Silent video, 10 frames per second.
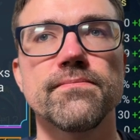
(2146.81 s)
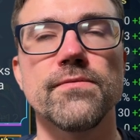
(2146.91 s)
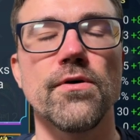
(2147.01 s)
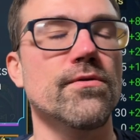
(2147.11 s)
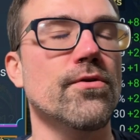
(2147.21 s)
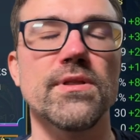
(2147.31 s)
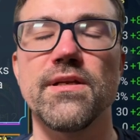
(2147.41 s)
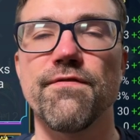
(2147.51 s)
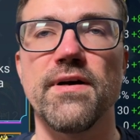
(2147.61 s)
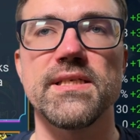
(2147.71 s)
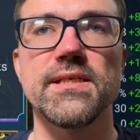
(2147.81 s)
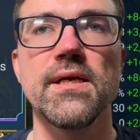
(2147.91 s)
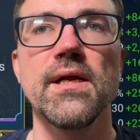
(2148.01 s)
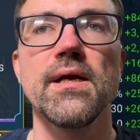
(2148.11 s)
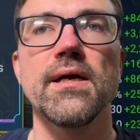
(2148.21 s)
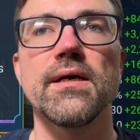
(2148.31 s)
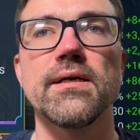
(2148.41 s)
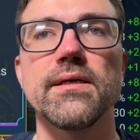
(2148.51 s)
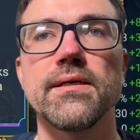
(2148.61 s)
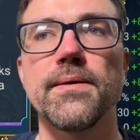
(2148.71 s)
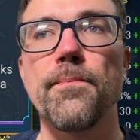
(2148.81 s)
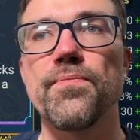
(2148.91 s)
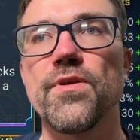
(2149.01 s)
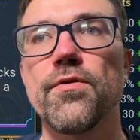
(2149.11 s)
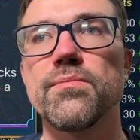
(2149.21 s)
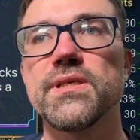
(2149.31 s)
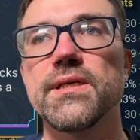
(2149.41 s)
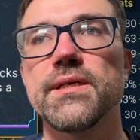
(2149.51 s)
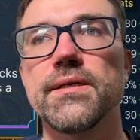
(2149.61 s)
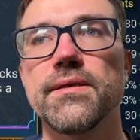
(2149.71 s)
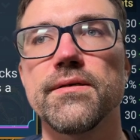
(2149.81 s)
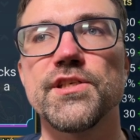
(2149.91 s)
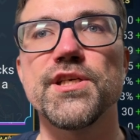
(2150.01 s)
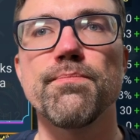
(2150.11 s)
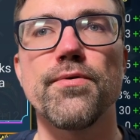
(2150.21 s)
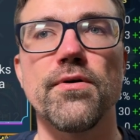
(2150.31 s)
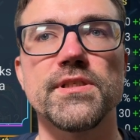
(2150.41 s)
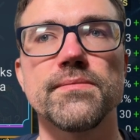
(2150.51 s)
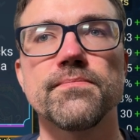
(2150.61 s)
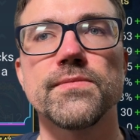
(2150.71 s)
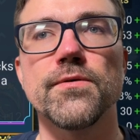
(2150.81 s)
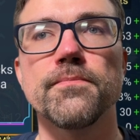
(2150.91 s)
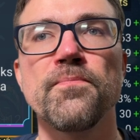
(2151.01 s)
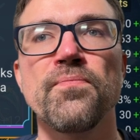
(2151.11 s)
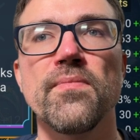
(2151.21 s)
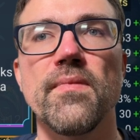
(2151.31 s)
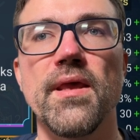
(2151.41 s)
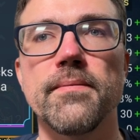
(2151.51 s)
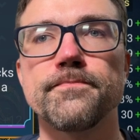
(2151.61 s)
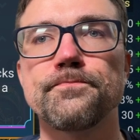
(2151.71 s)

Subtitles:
Oh, not artifacts, from the ship procs. So, yeah.